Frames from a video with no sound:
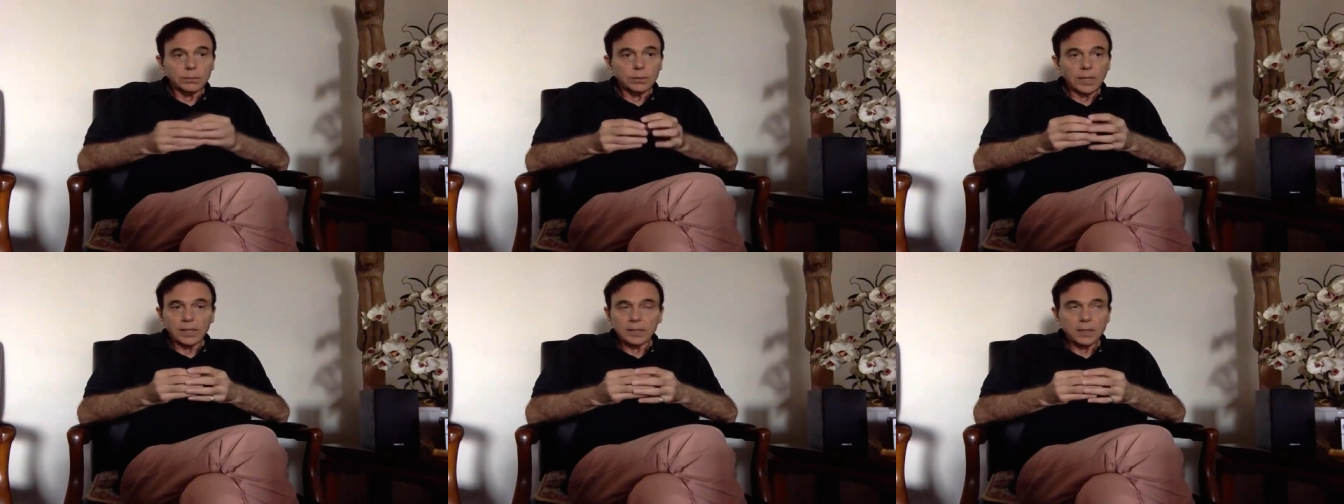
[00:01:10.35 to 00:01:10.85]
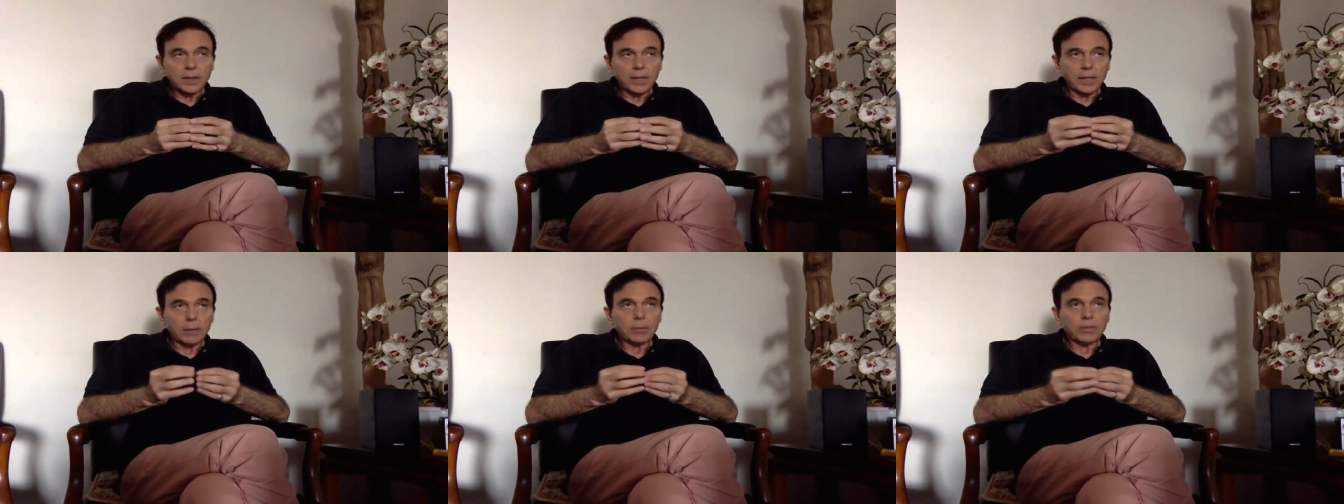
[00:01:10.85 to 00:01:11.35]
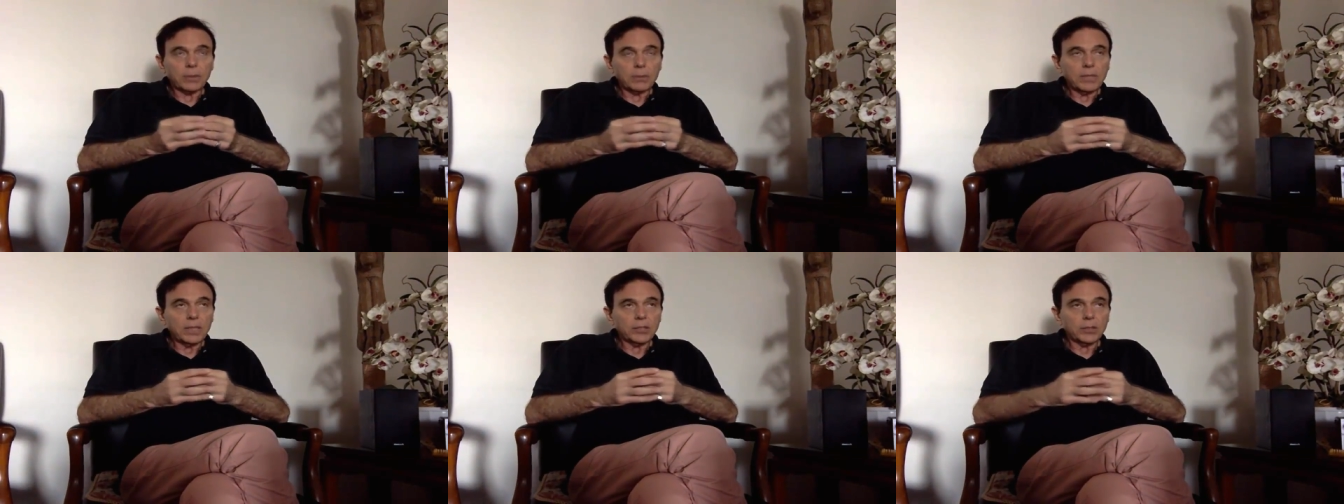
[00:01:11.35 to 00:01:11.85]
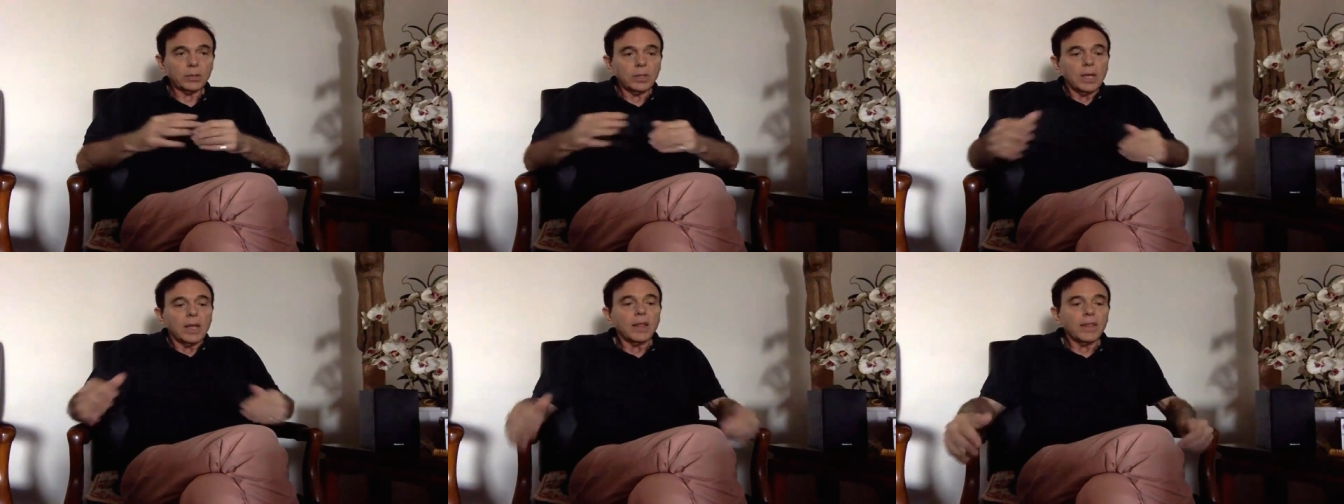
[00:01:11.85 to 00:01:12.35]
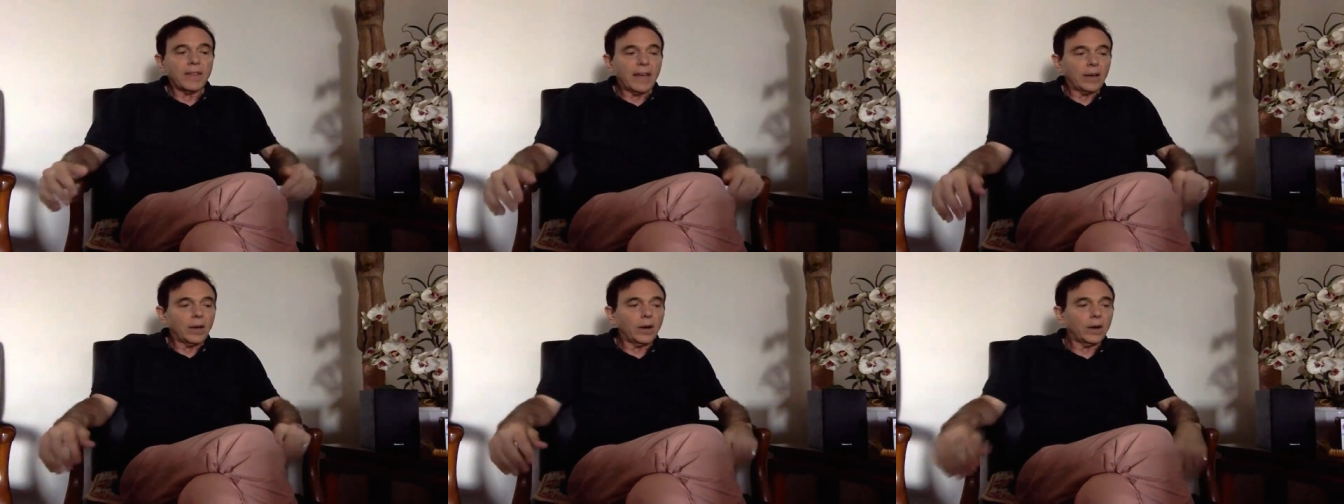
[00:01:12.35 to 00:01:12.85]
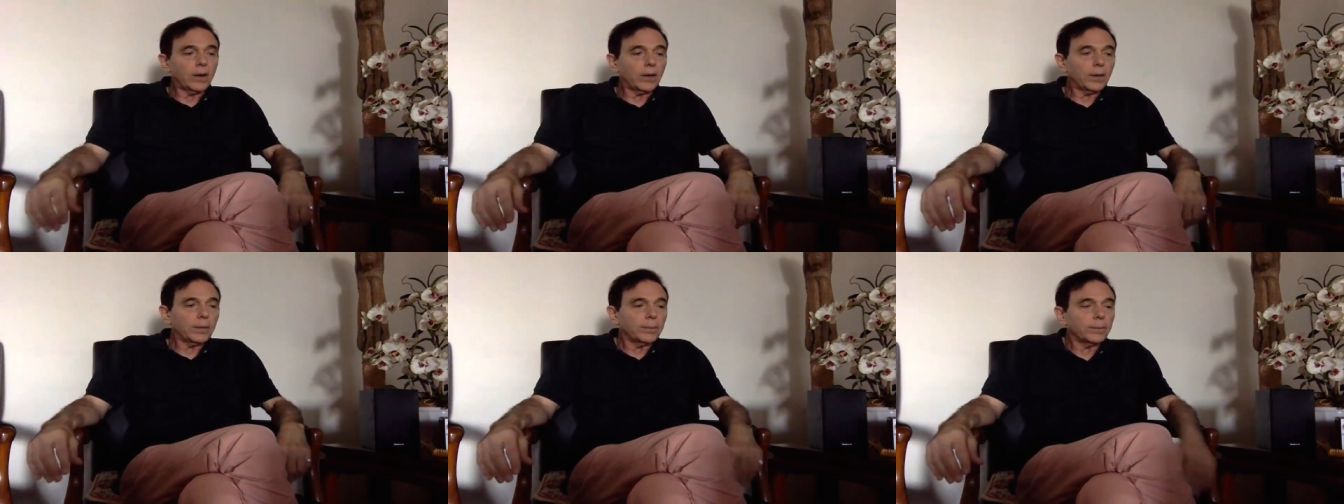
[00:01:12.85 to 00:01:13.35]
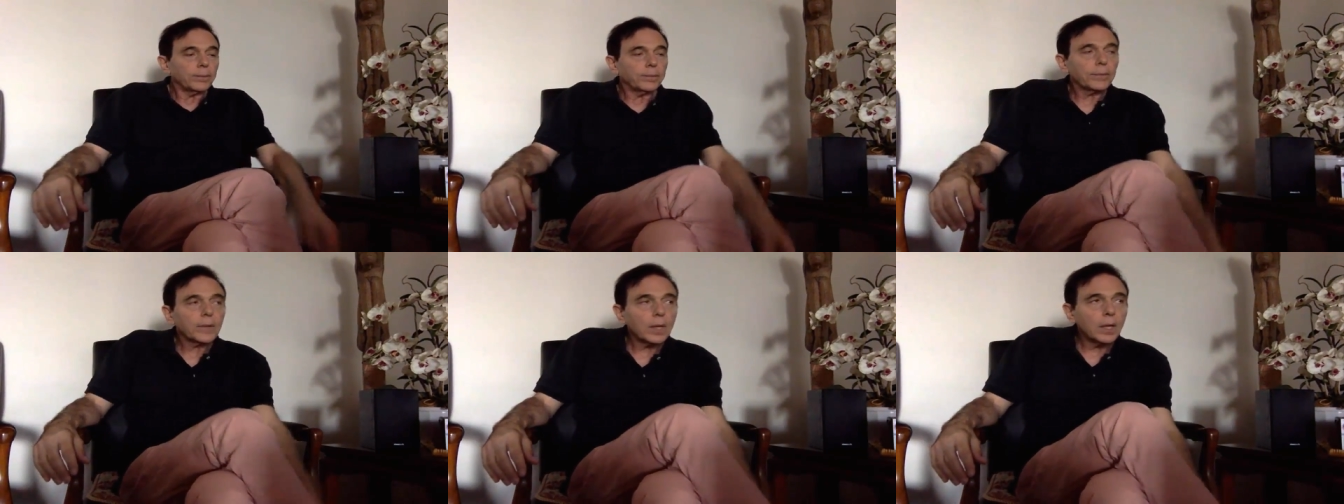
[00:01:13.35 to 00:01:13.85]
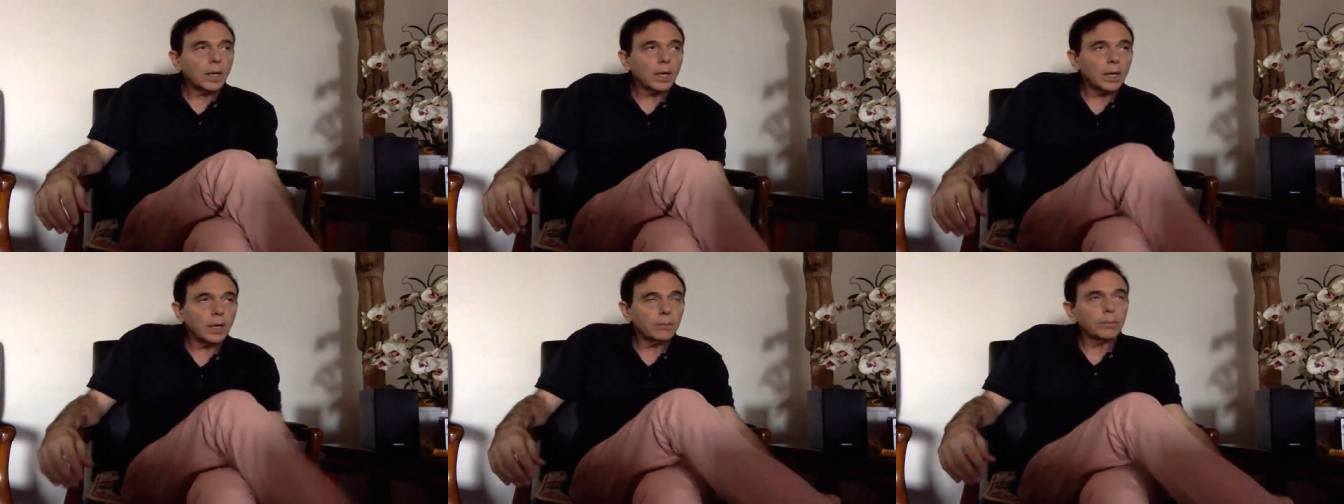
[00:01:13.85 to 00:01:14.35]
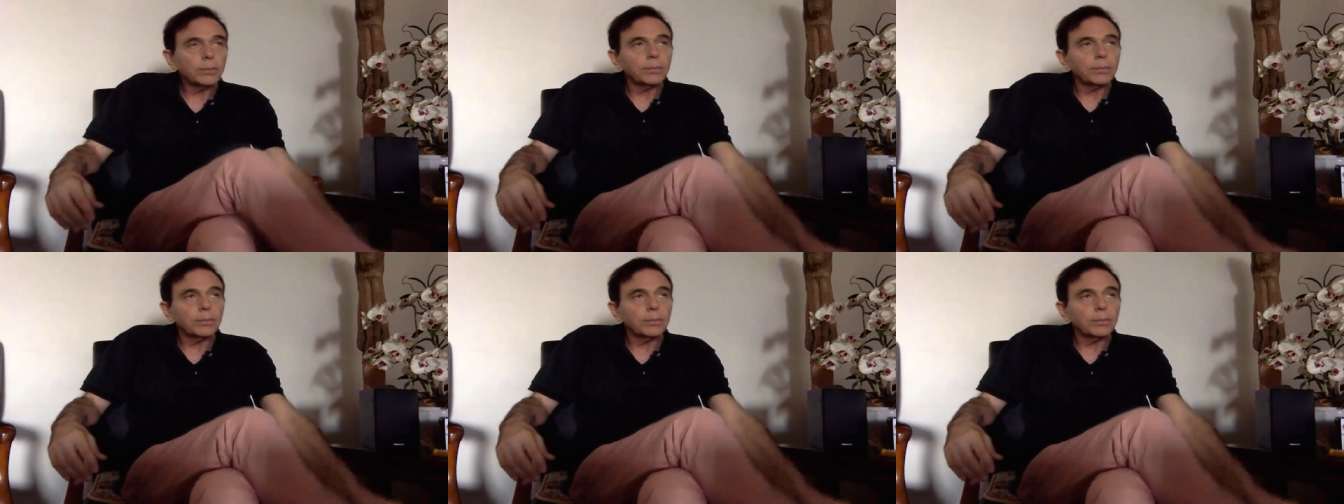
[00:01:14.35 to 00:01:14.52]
not synthetic, but from nature, that are uh,